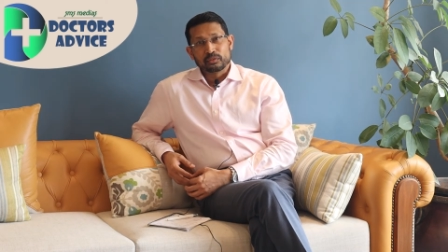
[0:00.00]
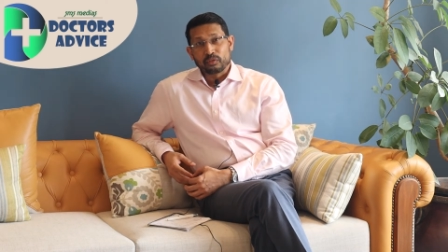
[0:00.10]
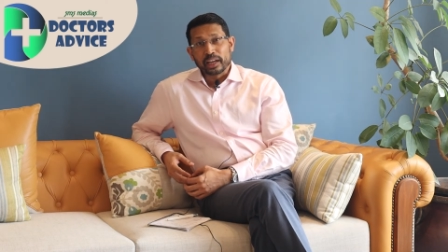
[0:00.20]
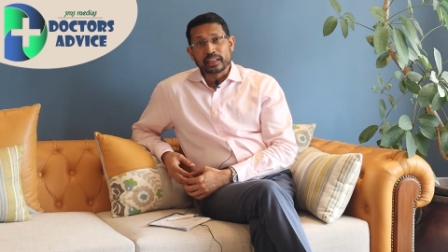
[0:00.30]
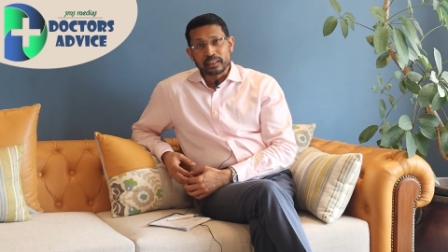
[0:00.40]

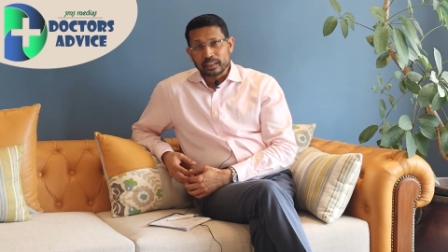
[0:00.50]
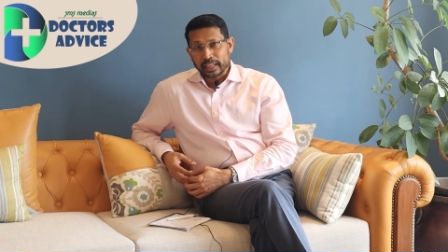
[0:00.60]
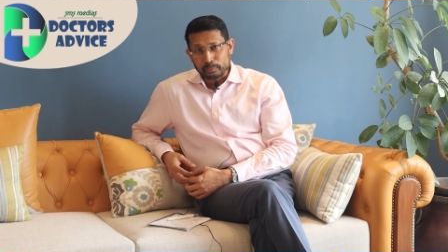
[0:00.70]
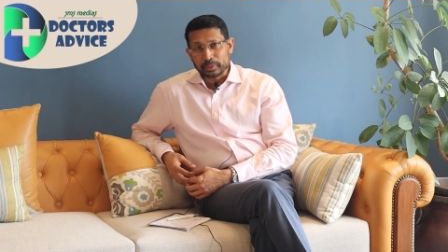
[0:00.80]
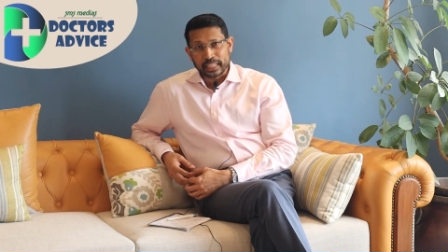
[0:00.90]
viral
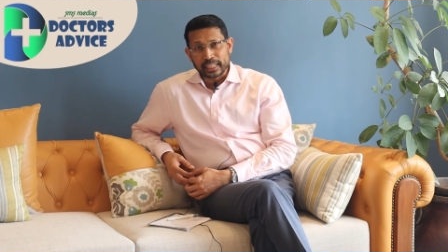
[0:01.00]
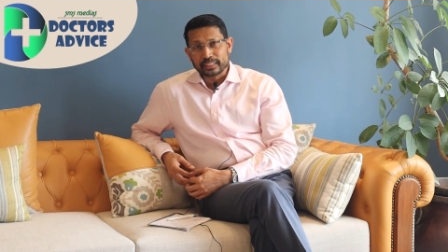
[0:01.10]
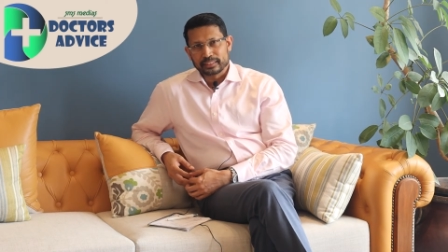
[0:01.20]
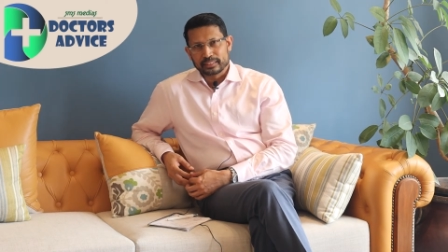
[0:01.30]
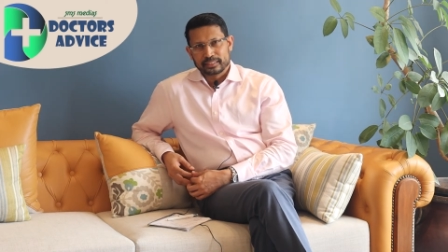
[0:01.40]

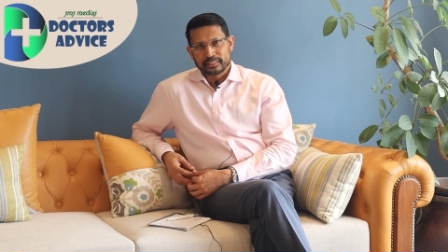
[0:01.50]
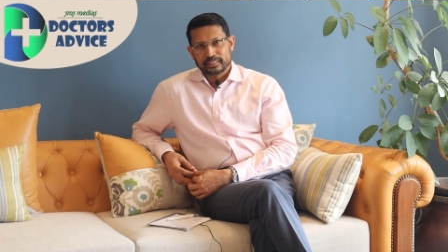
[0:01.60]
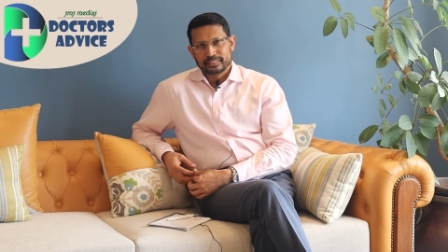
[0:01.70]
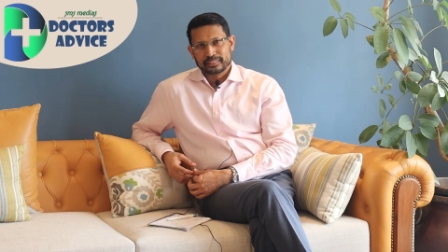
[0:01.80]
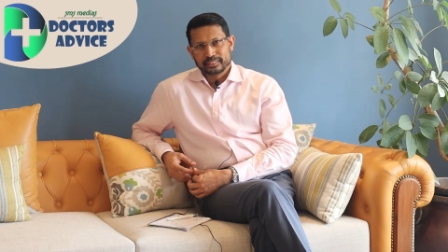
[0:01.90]

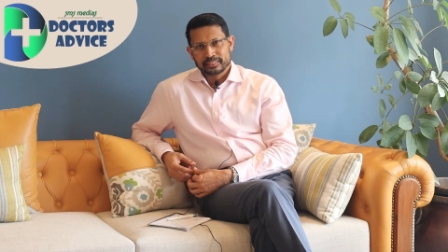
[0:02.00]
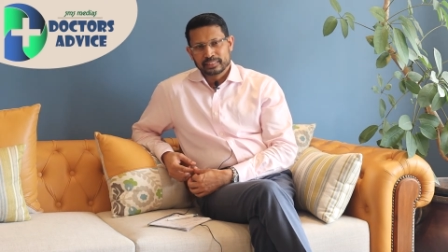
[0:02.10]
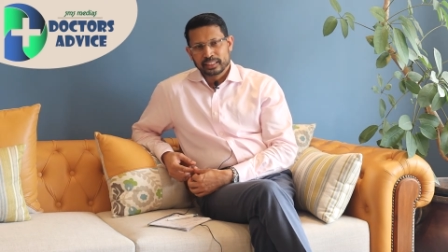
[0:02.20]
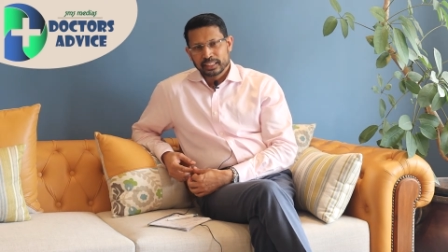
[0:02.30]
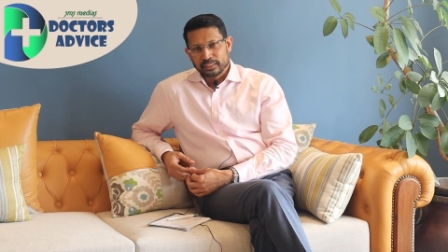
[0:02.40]
hepatitis,
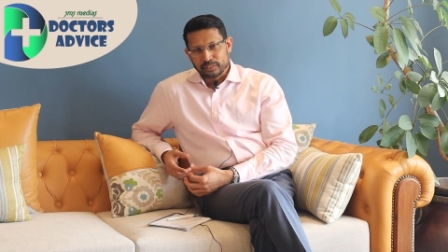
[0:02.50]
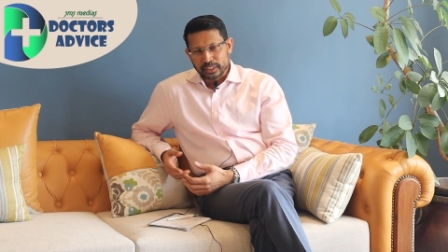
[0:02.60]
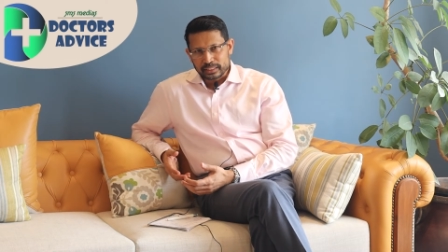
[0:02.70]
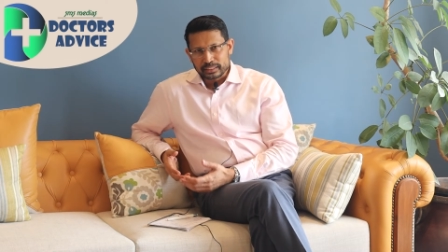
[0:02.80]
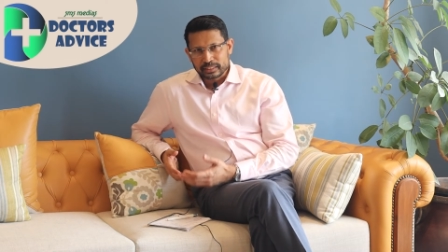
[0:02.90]

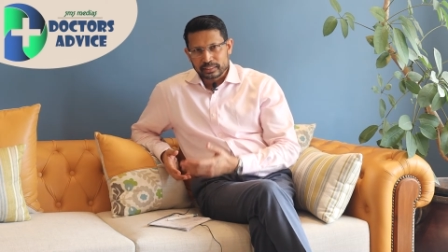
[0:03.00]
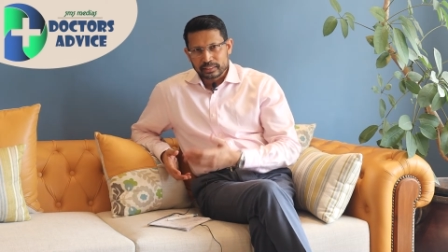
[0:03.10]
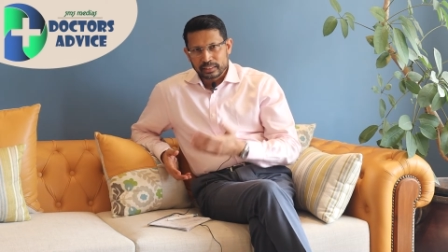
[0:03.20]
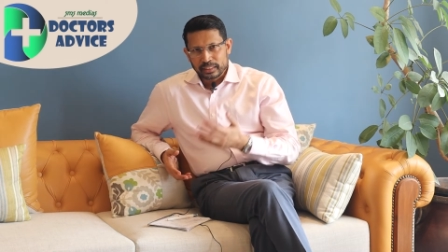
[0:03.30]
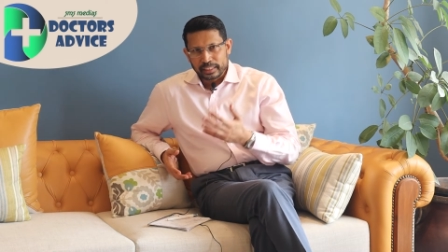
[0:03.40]
which is
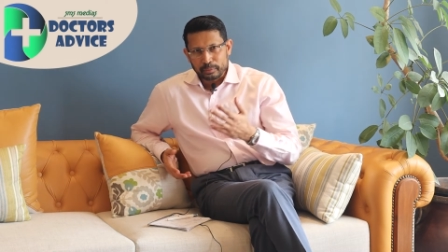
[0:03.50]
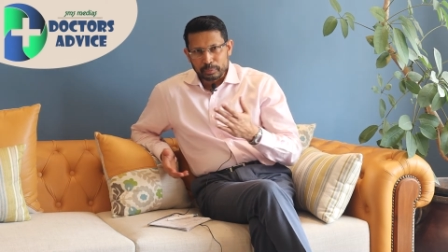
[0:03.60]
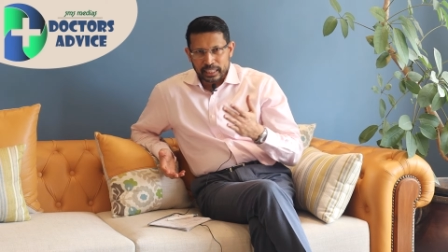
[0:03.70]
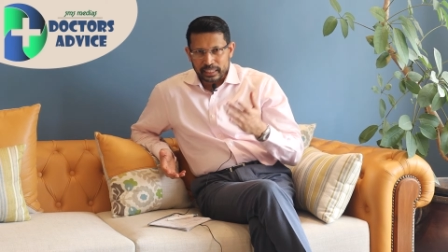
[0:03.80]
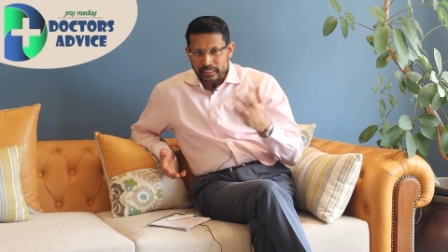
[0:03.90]

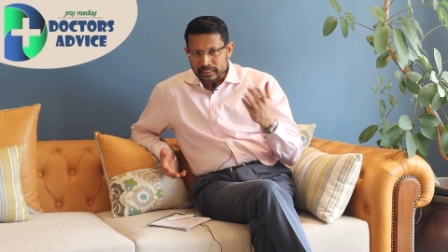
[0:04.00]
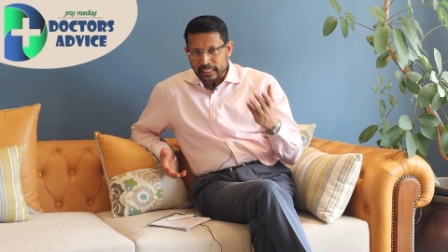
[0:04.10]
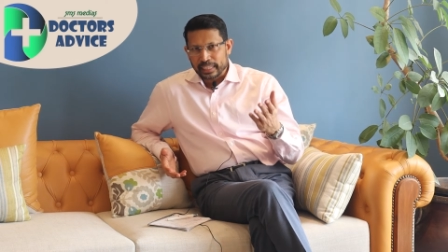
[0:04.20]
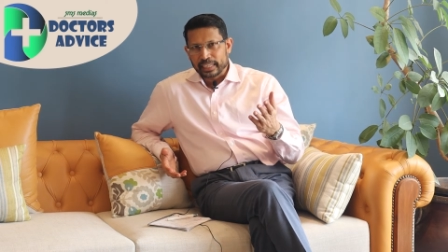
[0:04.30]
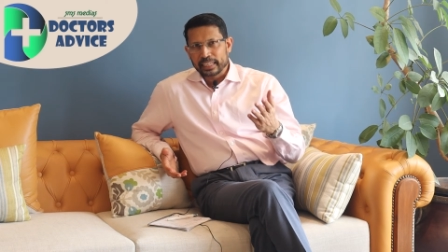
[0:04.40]
hepatitis
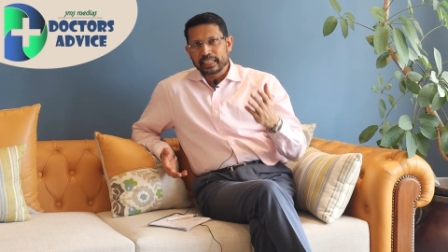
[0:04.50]
A,